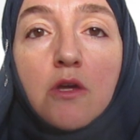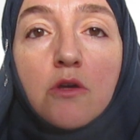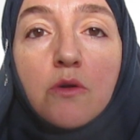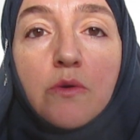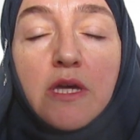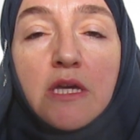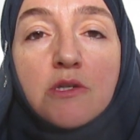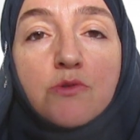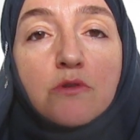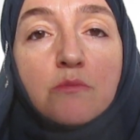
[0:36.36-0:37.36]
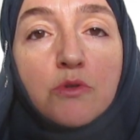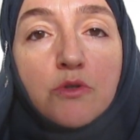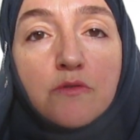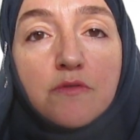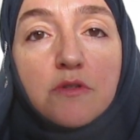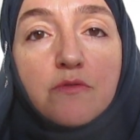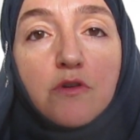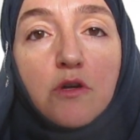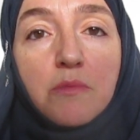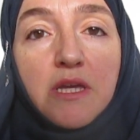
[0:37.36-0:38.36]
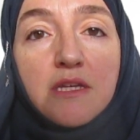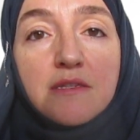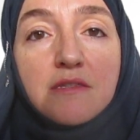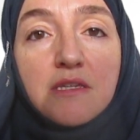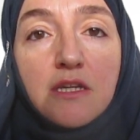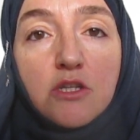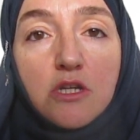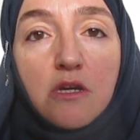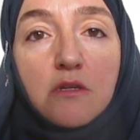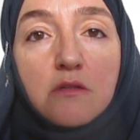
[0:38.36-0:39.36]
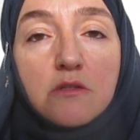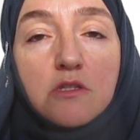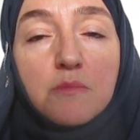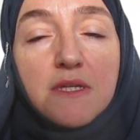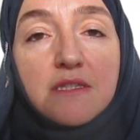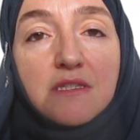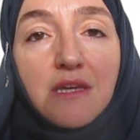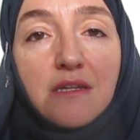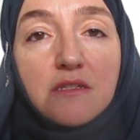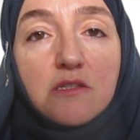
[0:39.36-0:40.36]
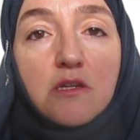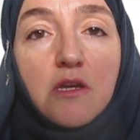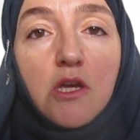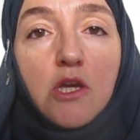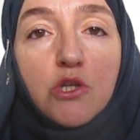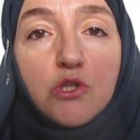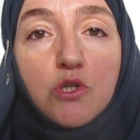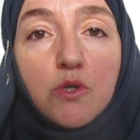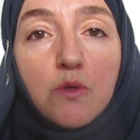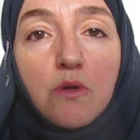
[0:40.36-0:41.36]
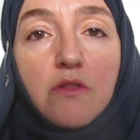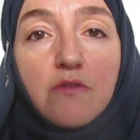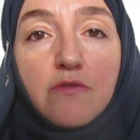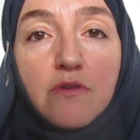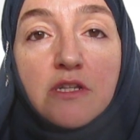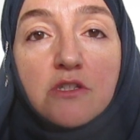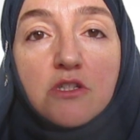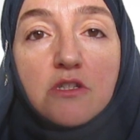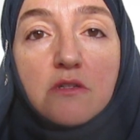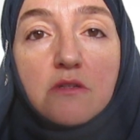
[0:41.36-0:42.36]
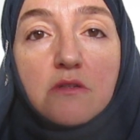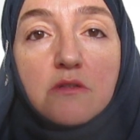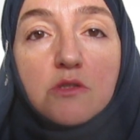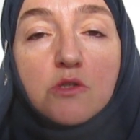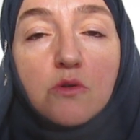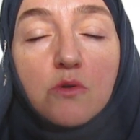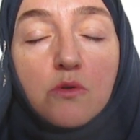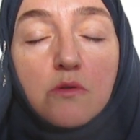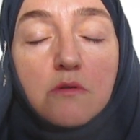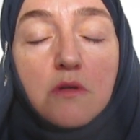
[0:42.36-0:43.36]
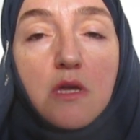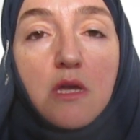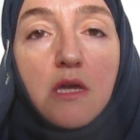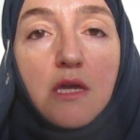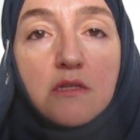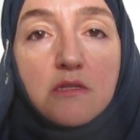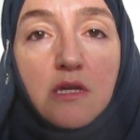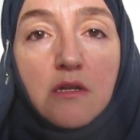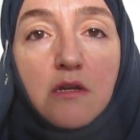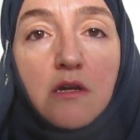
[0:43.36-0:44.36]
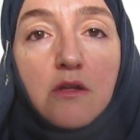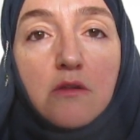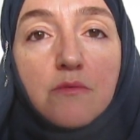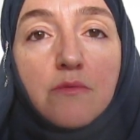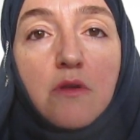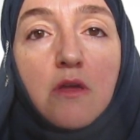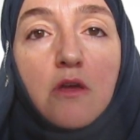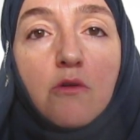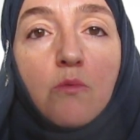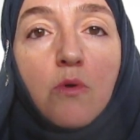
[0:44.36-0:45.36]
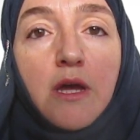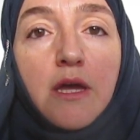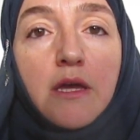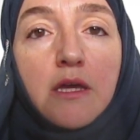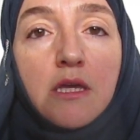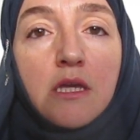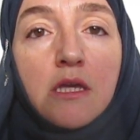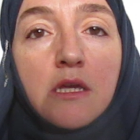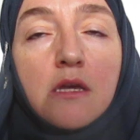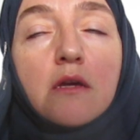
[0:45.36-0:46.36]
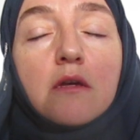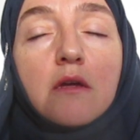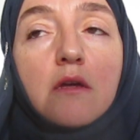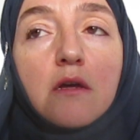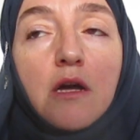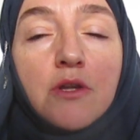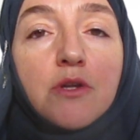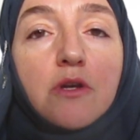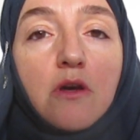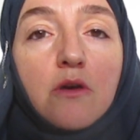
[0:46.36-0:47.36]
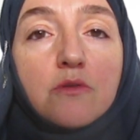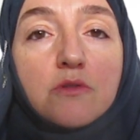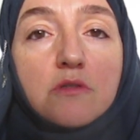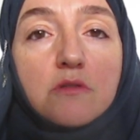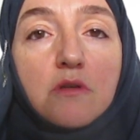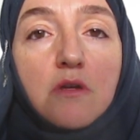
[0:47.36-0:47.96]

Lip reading: who is removed from his teacher to be sent to the French school in Senegal, where he undergoes